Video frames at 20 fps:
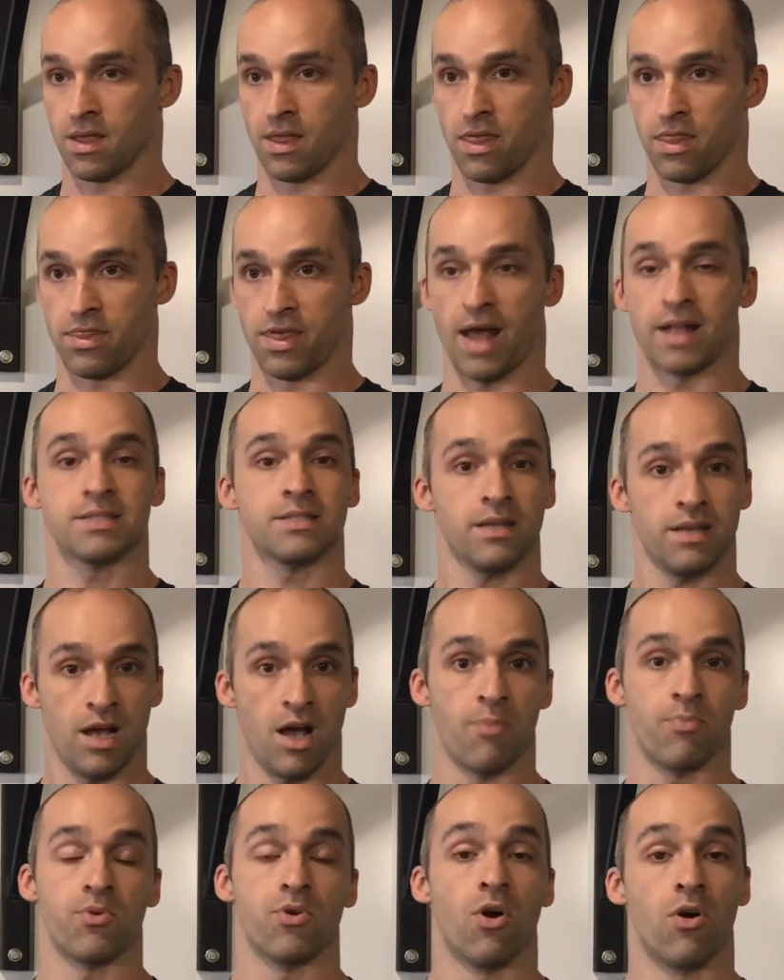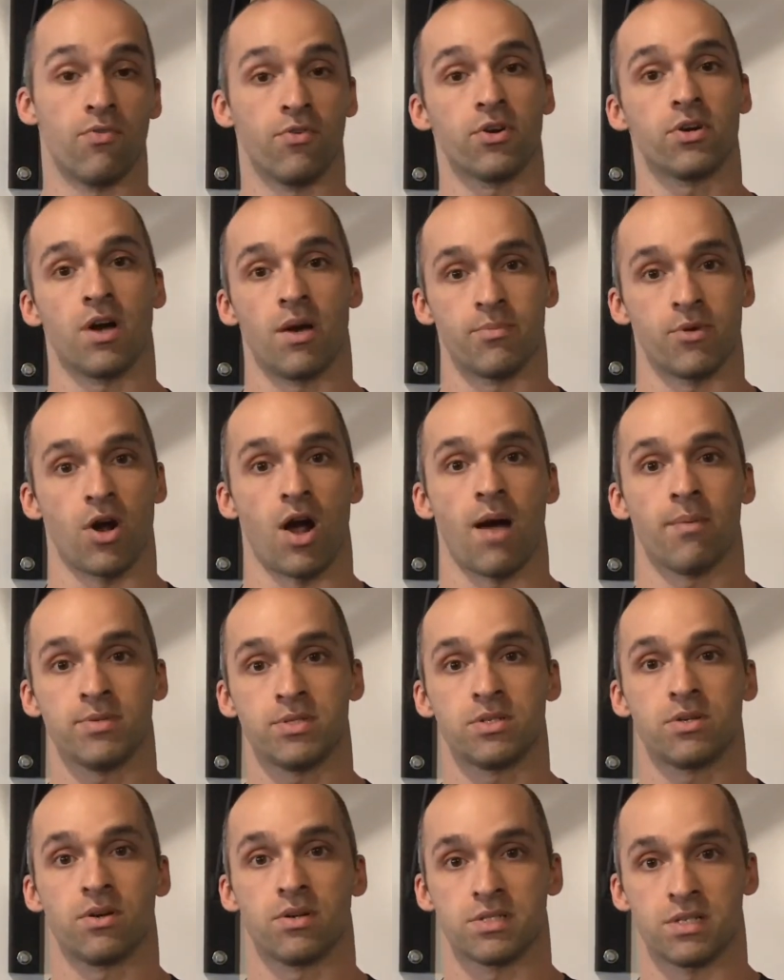that's going to help you overcome your
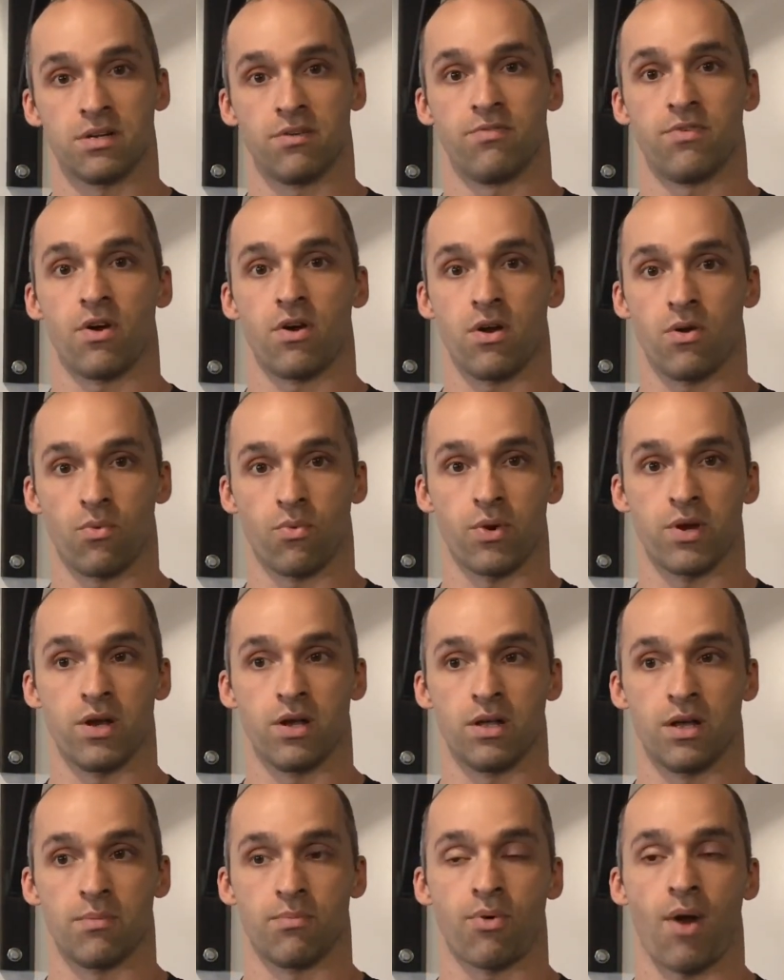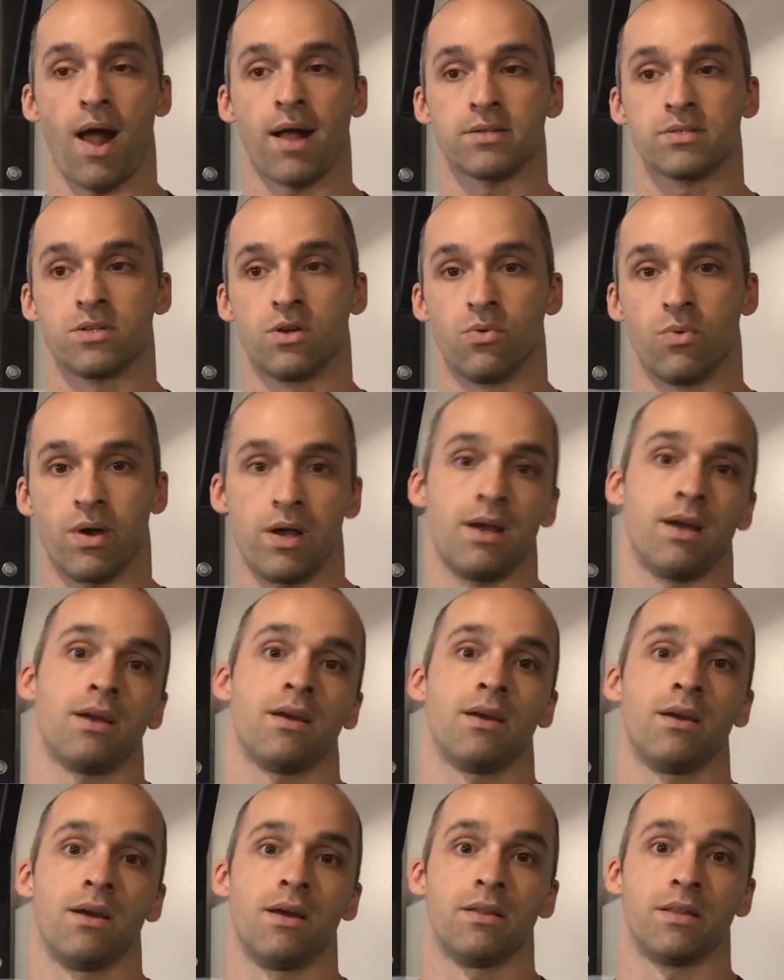obstacles in a very real and practical
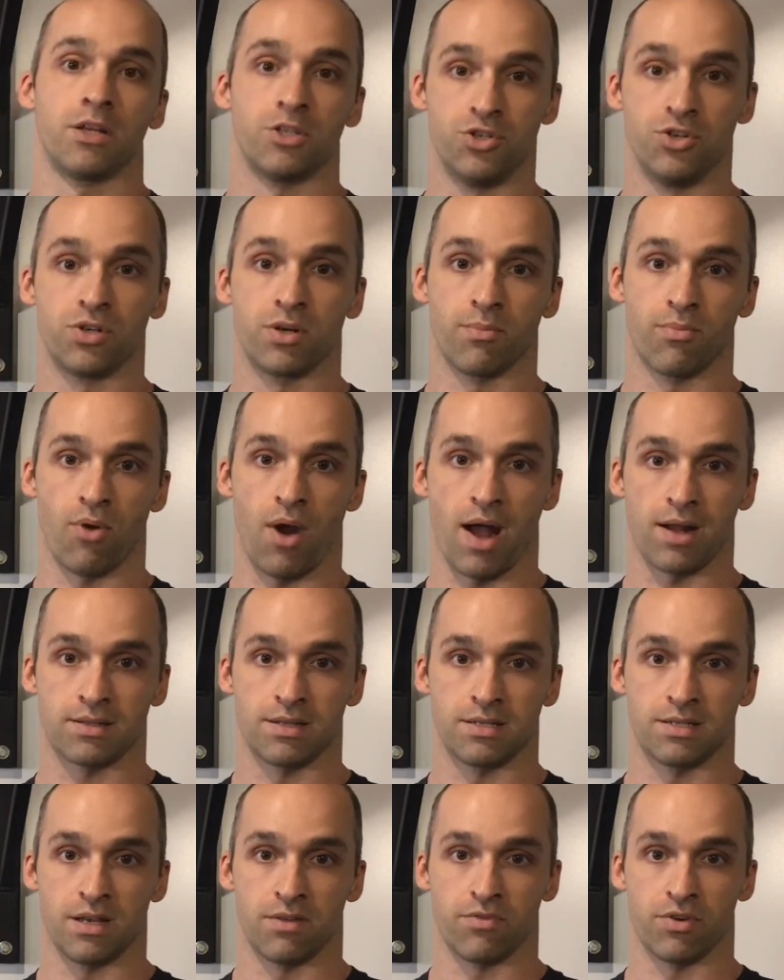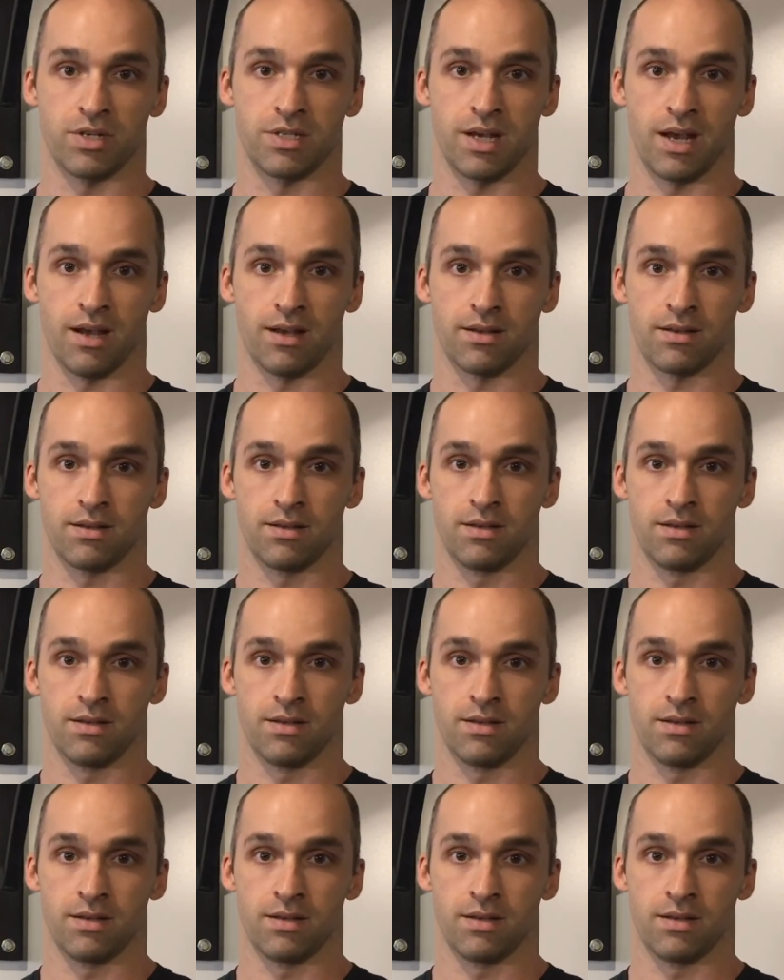way that you can practice every day.